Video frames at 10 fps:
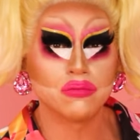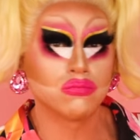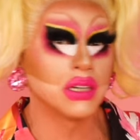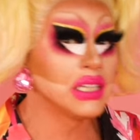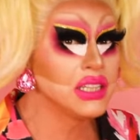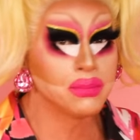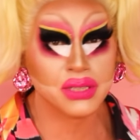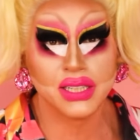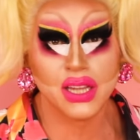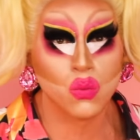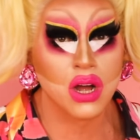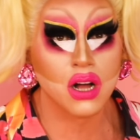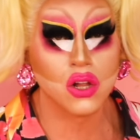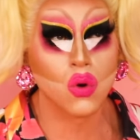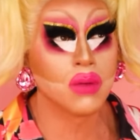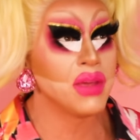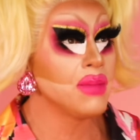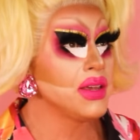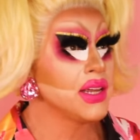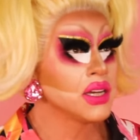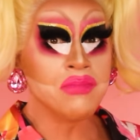really lip sync it well, or maybe,